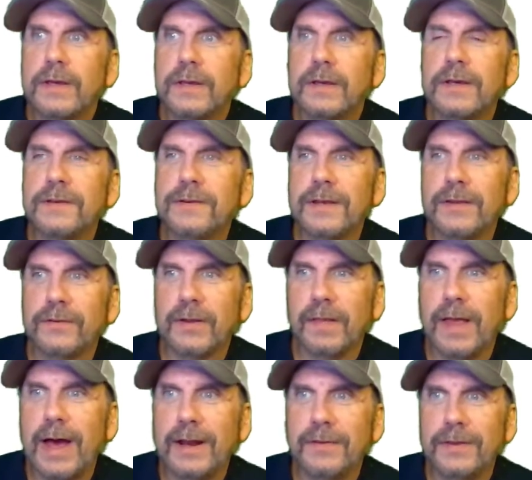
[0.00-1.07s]
you can see there's a
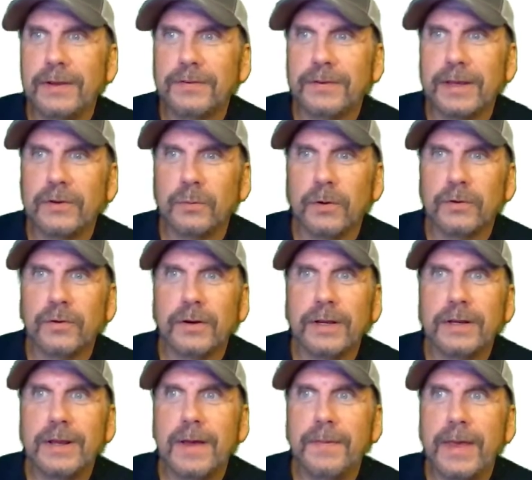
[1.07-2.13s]
lot of these things where it's already
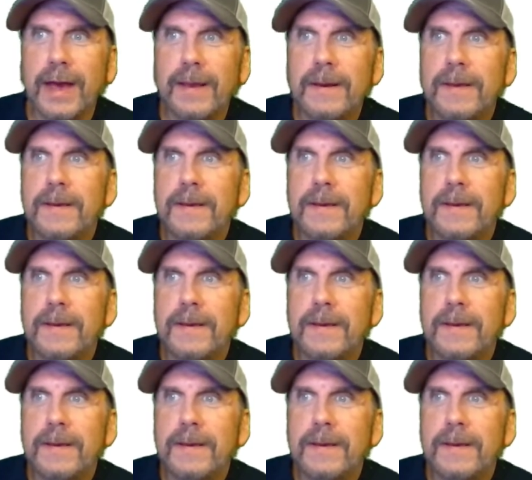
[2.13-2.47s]
done that.